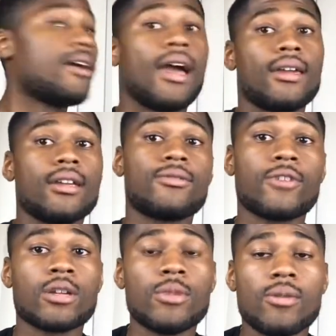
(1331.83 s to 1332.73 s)
get in
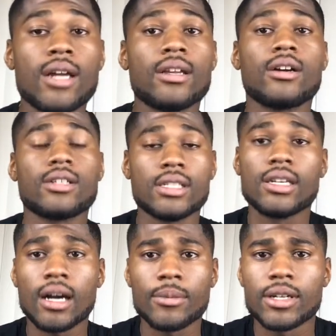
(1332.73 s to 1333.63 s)
front of me right now because he
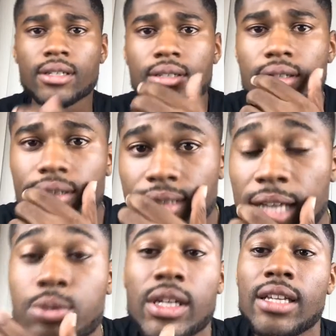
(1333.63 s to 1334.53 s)
coming.
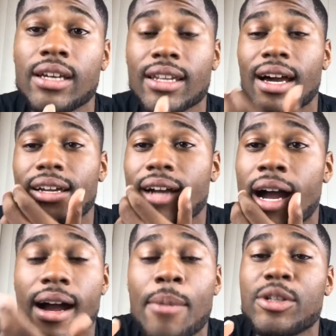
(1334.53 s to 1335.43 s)
That's what he look like.
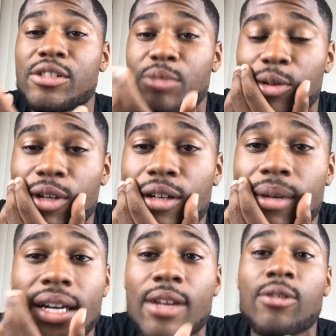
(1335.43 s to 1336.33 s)
I'm going to just be real,
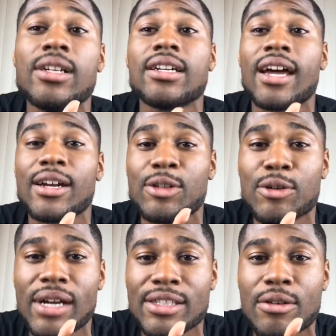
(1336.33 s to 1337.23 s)
man. He don't look like a
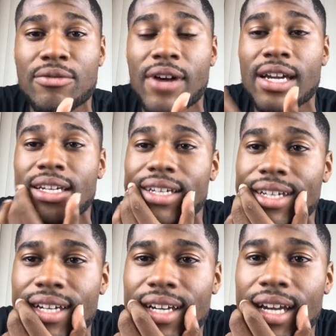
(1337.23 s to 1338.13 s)
dude that's going to fight.
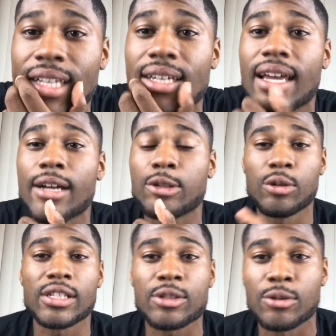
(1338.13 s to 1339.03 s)
He look like a
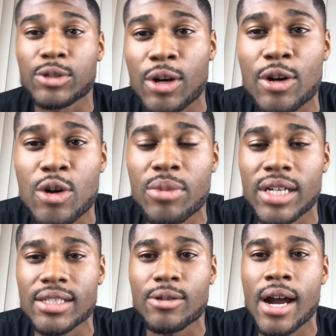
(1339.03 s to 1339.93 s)
dude that's going to talk a whole
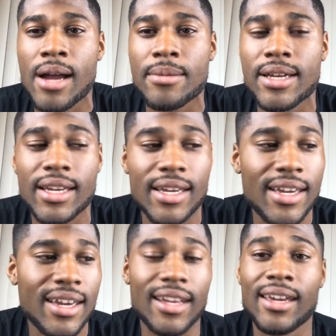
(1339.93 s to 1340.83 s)
bunch of crap.
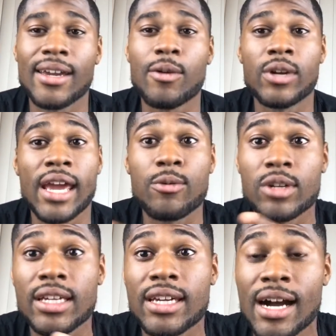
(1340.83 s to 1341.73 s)
And then when they
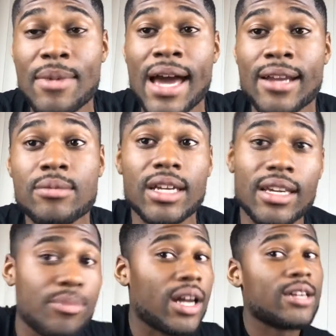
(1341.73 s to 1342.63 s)
really come at him, then
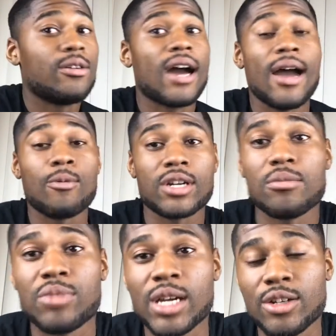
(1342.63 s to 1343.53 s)
he probably going to have one of the
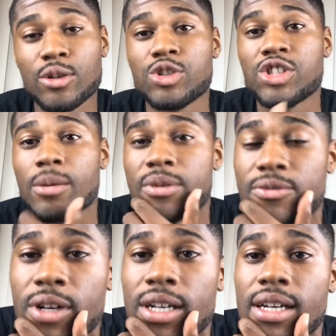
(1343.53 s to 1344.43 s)
big dudes jump in
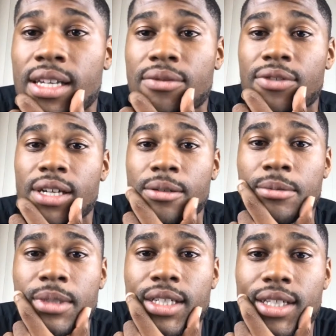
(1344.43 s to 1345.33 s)
front and defend him.
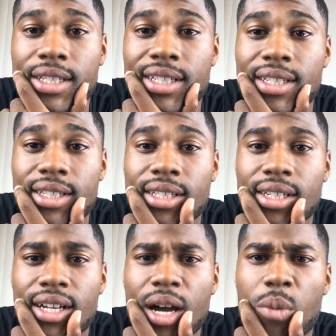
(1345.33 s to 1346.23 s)

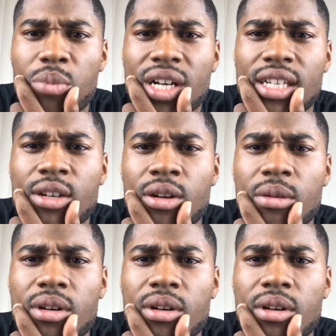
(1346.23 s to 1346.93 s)
Boogie gonna